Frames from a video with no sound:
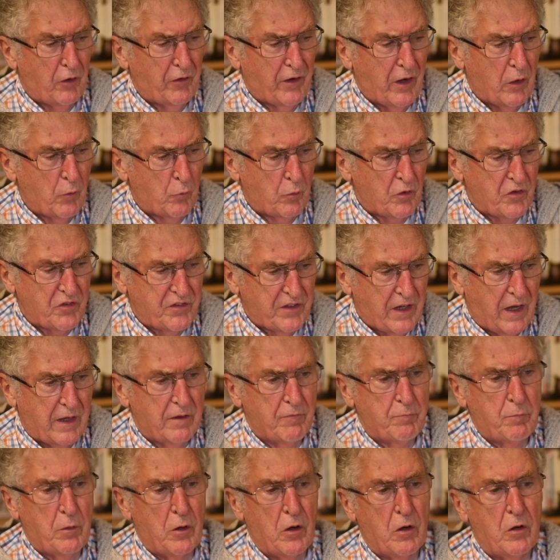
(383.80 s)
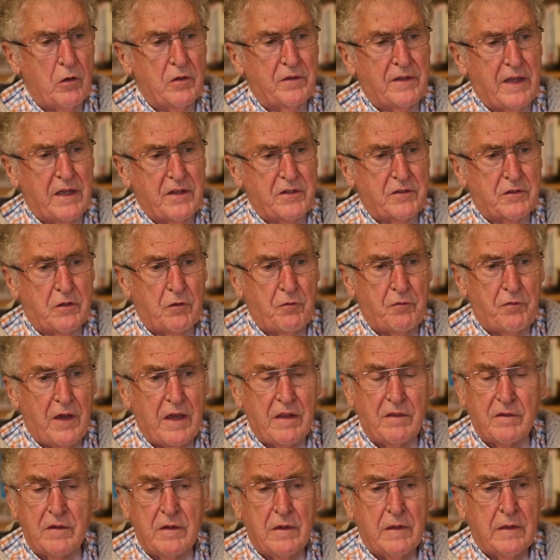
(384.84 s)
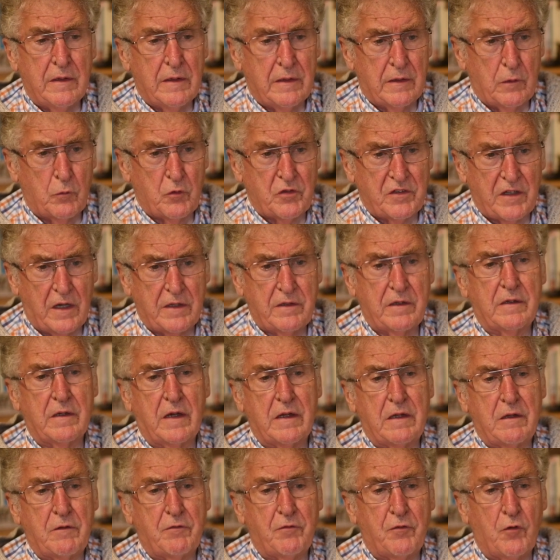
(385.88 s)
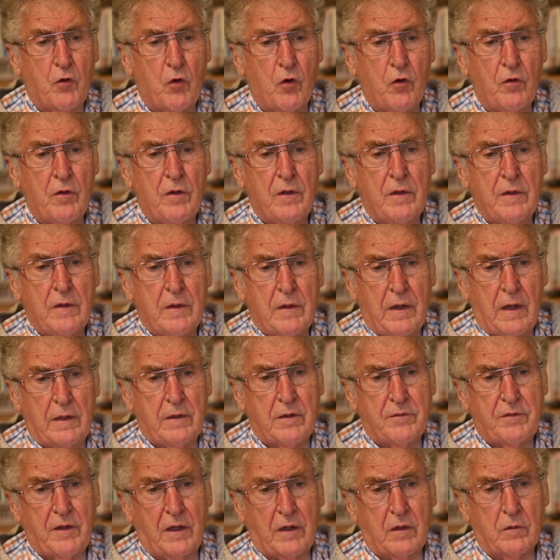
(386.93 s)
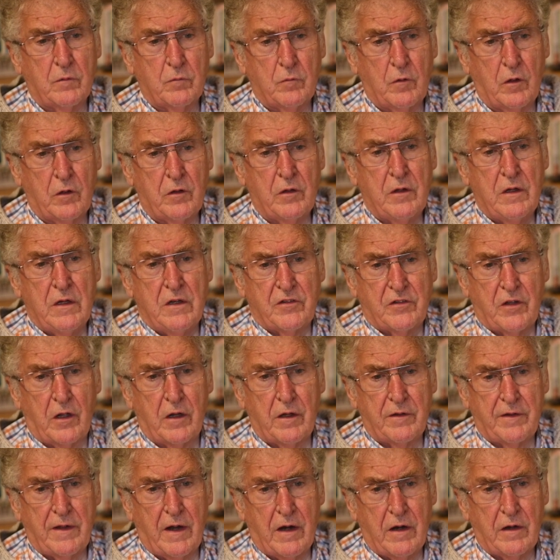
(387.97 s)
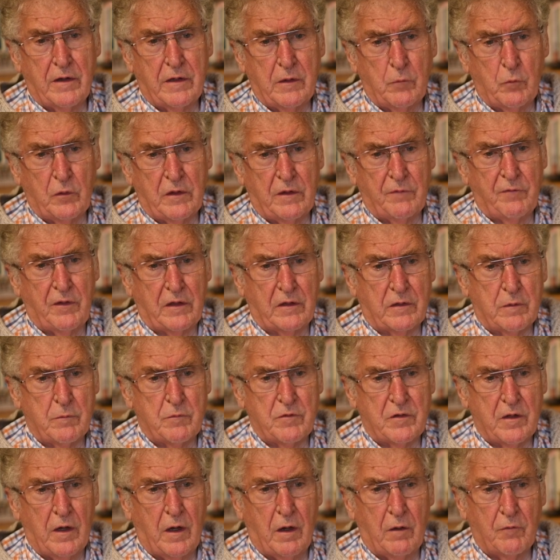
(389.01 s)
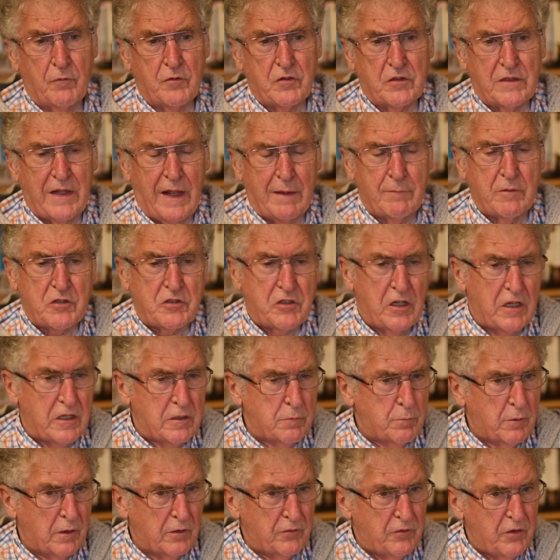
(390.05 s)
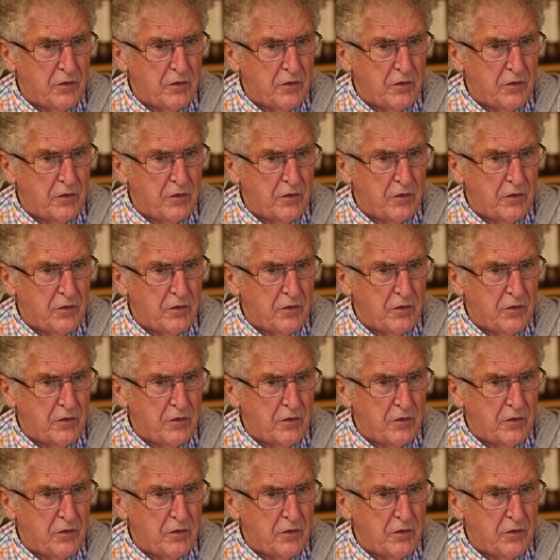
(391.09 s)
out were Sign of Peril, Test of Faith, that was 1994, and the second one, Solidarity with the Victims of Climate Change, because this